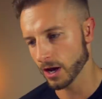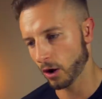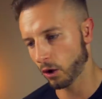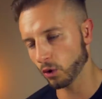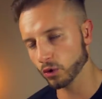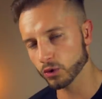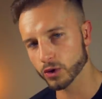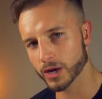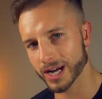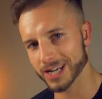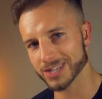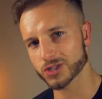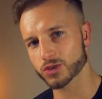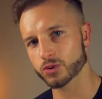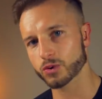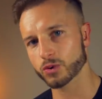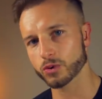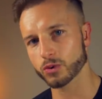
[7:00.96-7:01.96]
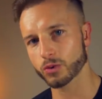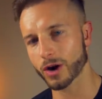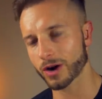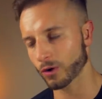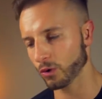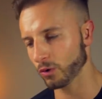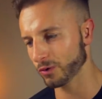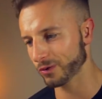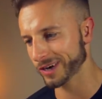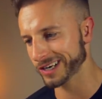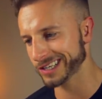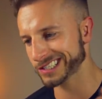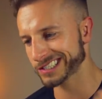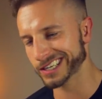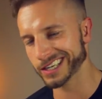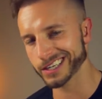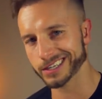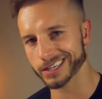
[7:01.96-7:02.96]
All you guys who are already
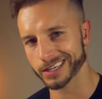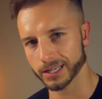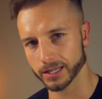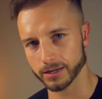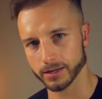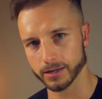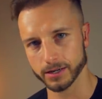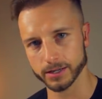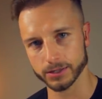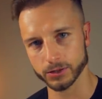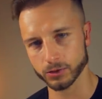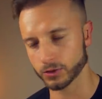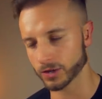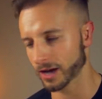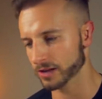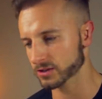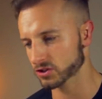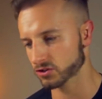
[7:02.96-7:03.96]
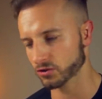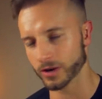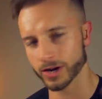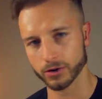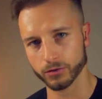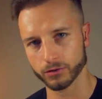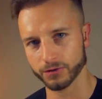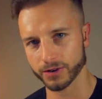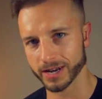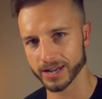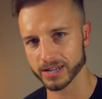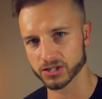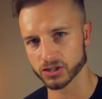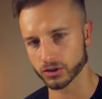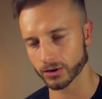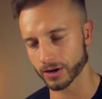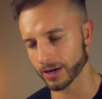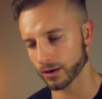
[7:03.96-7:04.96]
taking Dutasteride or
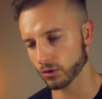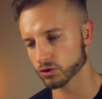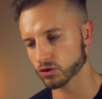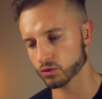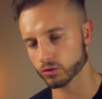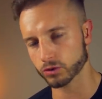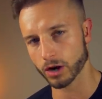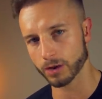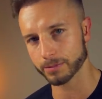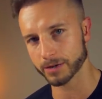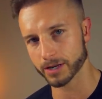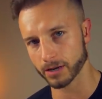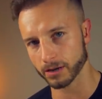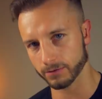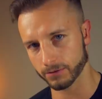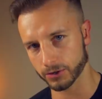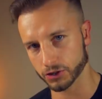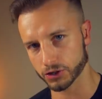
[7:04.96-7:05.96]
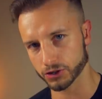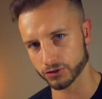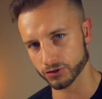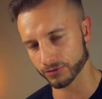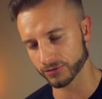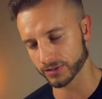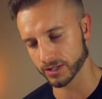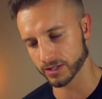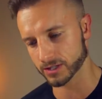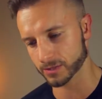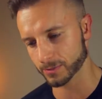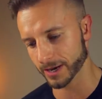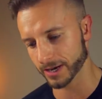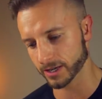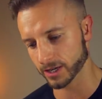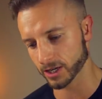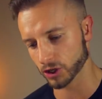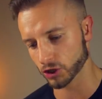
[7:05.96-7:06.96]
Finasteride, also topical versions of these
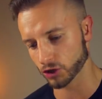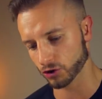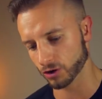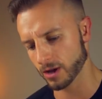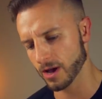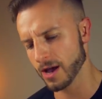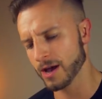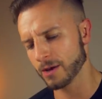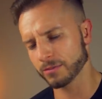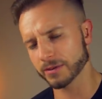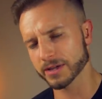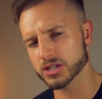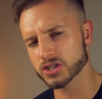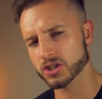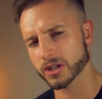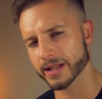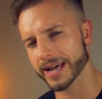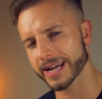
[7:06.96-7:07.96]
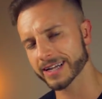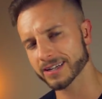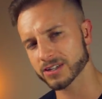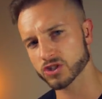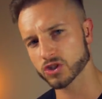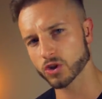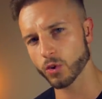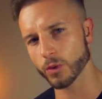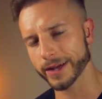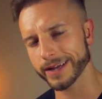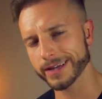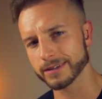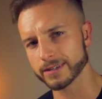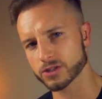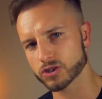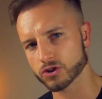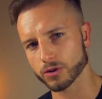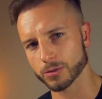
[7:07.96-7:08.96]
medication, please let us know in the
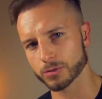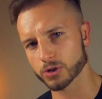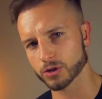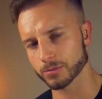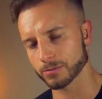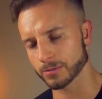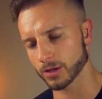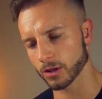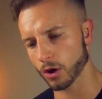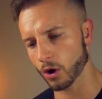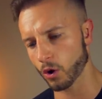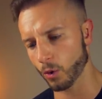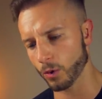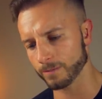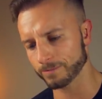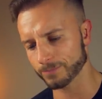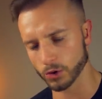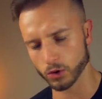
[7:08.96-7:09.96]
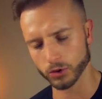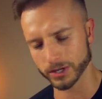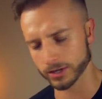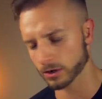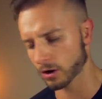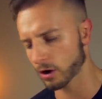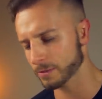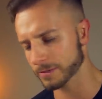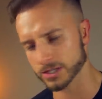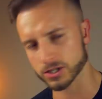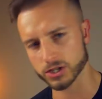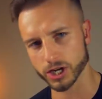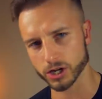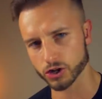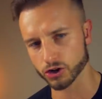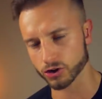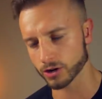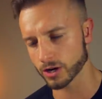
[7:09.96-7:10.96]
description below or in the comment
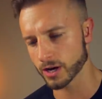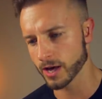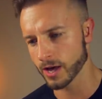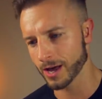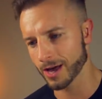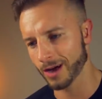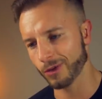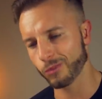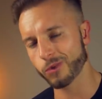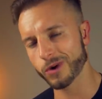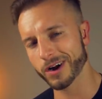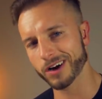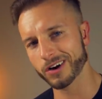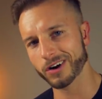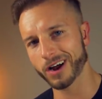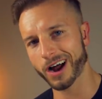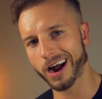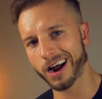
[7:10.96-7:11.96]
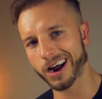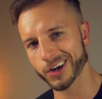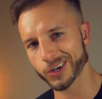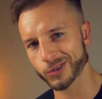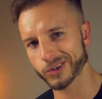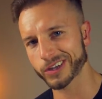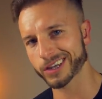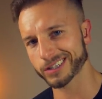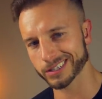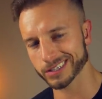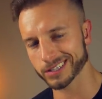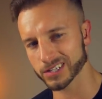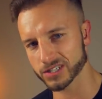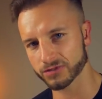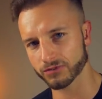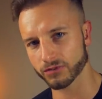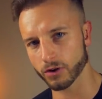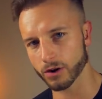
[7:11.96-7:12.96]
section, where are you getting
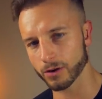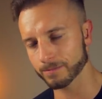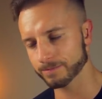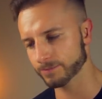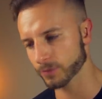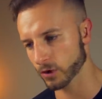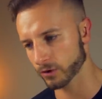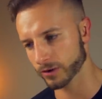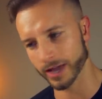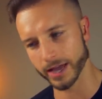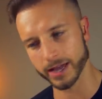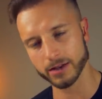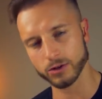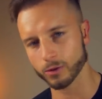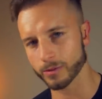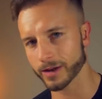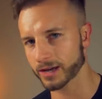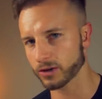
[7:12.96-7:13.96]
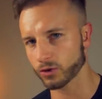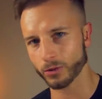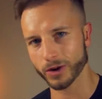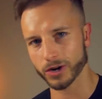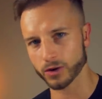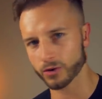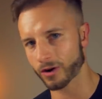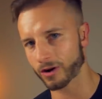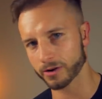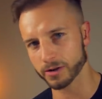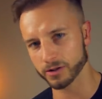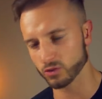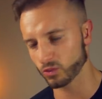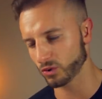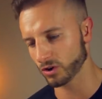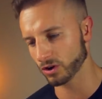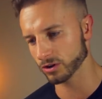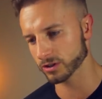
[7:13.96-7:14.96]
this from, okay? No matter where you are in the
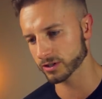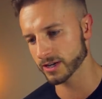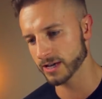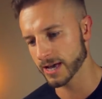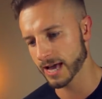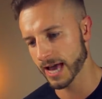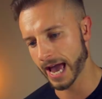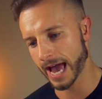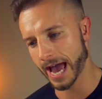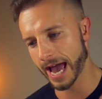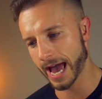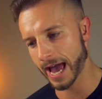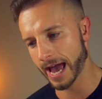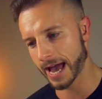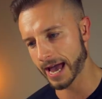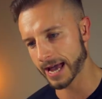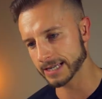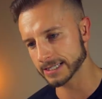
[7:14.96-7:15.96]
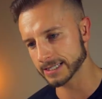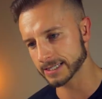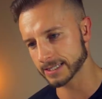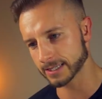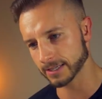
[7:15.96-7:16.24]
world, and